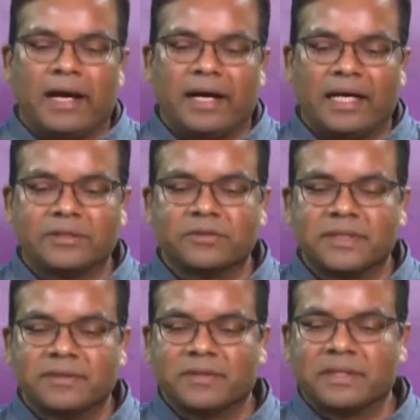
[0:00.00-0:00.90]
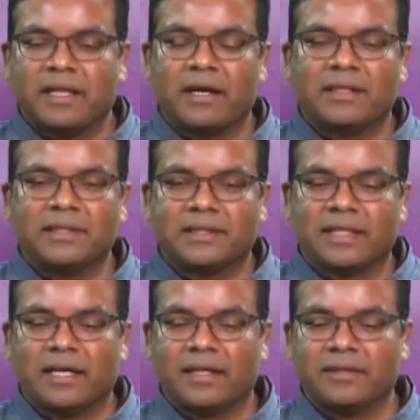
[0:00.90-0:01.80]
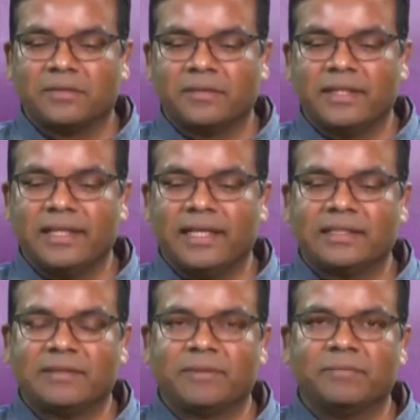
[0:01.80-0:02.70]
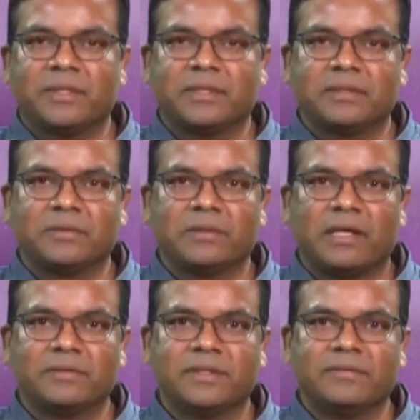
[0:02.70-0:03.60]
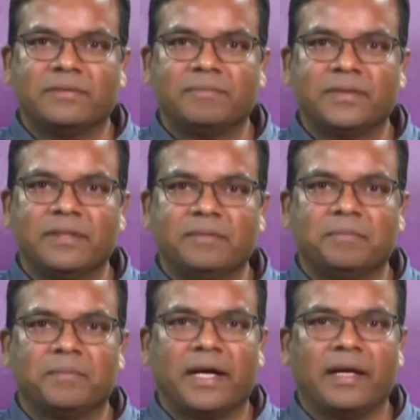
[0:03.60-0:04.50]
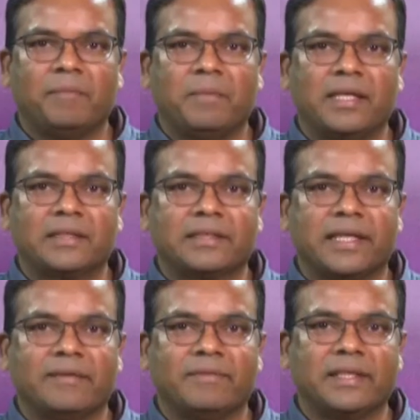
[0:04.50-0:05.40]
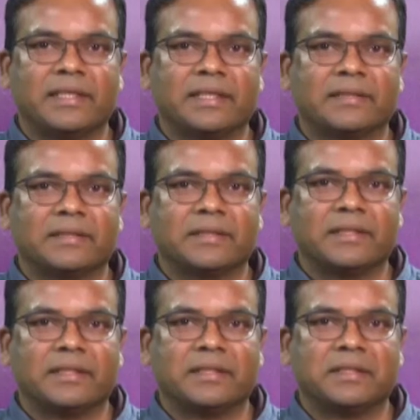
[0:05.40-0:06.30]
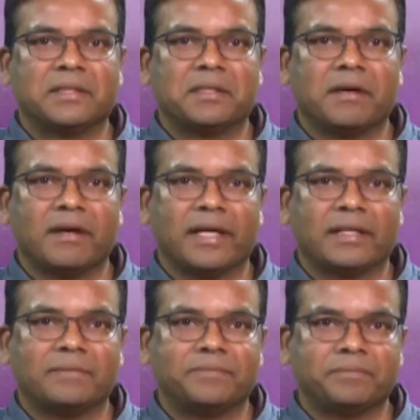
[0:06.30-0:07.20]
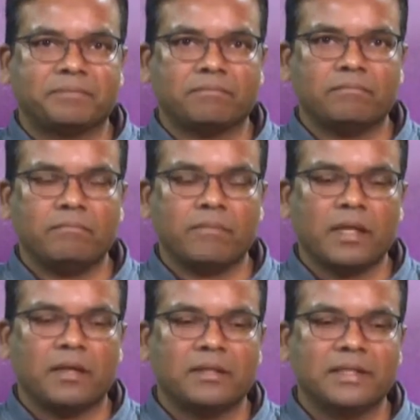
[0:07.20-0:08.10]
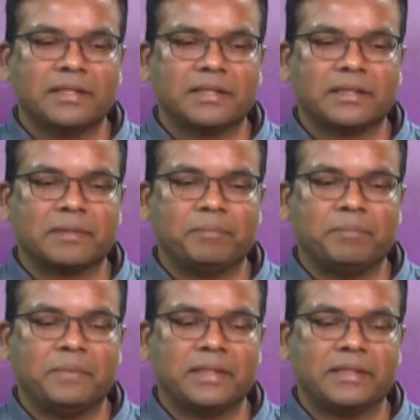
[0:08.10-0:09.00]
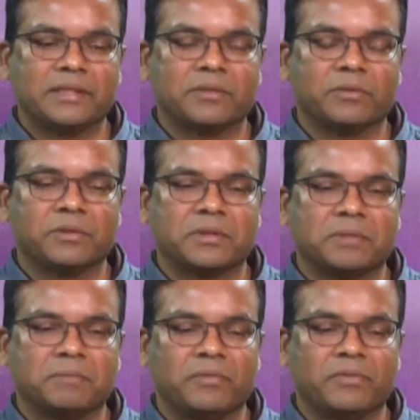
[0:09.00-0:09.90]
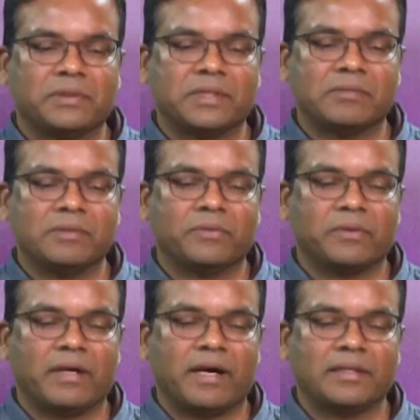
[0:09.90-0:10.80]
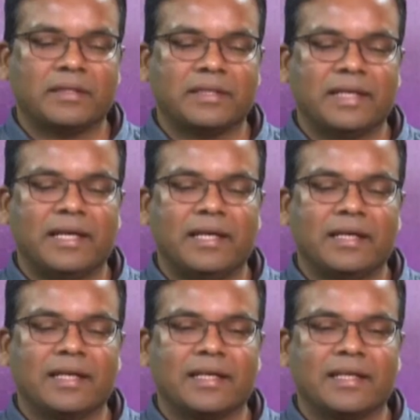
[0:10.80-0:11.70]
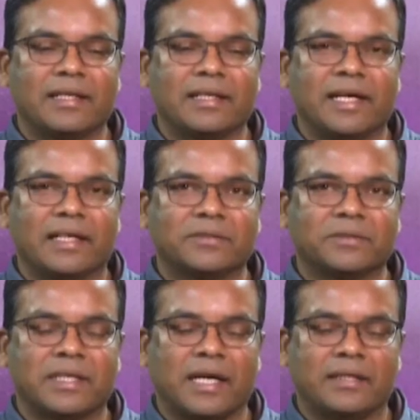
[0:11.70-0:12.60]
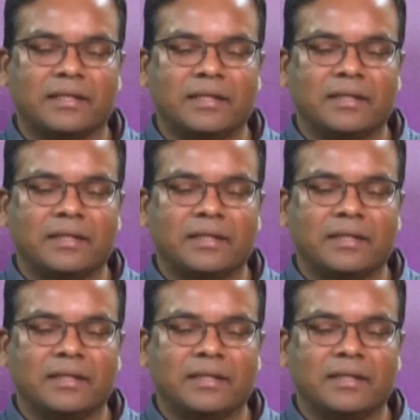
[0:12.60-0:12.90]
AstroSat was launched on 28 September 2015 by PSLV rocket. This picture shows just before launch the integrated AstroSat,